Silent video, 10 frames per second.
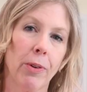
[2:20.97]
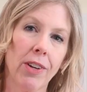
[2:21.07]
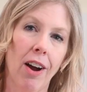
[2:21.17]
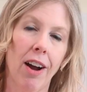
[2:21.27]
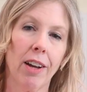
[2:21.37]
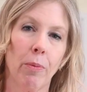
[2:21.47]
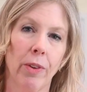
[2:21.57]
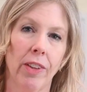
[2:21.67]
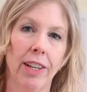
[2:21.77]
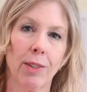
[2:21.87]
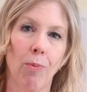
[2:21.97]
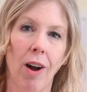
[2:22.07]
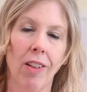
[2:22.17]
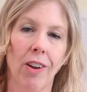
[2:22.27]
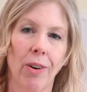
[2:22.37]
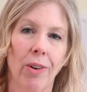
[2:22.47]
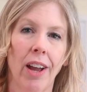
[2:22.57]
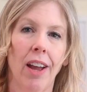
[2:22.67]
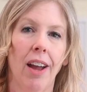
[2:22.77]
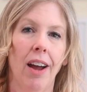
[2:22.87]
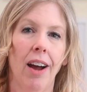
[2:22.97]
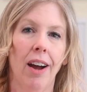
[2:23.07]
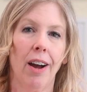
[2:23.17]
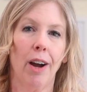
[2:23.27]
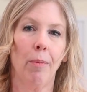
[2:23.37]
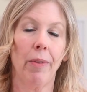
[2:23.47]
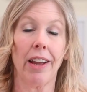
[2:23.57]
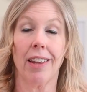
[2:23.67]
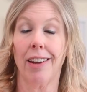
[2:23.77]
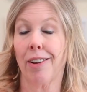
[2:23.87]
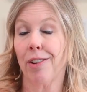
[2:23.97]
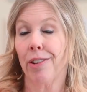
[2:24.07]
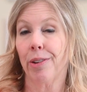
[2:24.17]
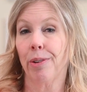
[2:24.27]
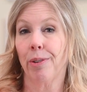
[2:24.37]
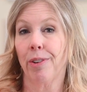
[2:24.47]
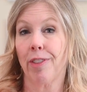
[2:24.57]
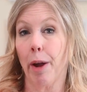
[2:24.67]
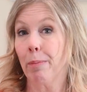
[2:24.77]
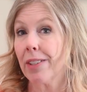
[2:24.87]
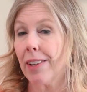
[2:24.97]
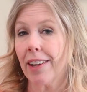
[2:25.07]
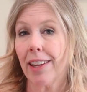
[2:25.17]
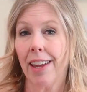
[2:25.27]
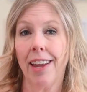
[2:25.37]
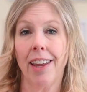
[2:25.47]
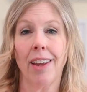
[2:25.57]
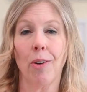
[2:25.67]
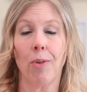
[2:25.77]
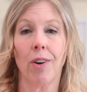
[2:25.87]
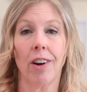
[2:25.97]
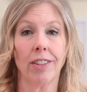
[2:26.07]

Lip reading: talk and when they swallow. That can include thumb sucking or